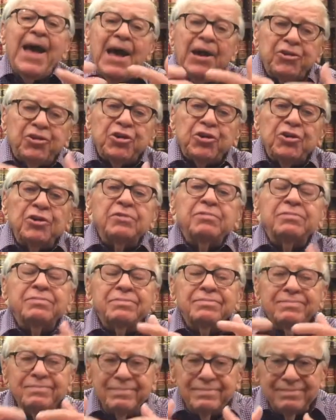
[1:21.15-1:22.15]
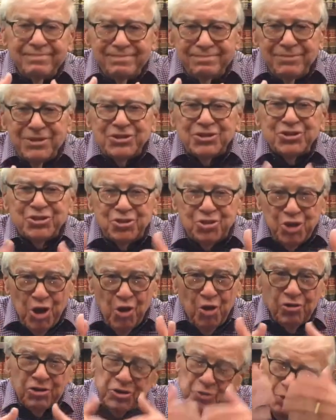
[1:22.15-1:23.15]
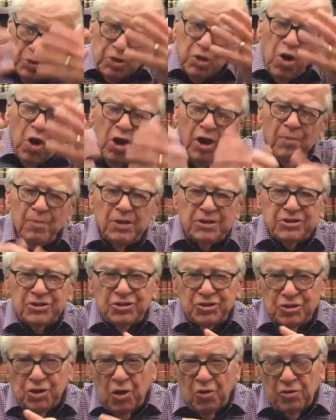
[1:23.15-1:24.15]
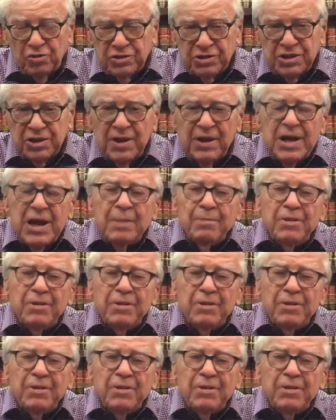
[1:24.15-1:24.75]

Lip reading: Enter Mrs. Jones. We'll call her Mrs. Jones.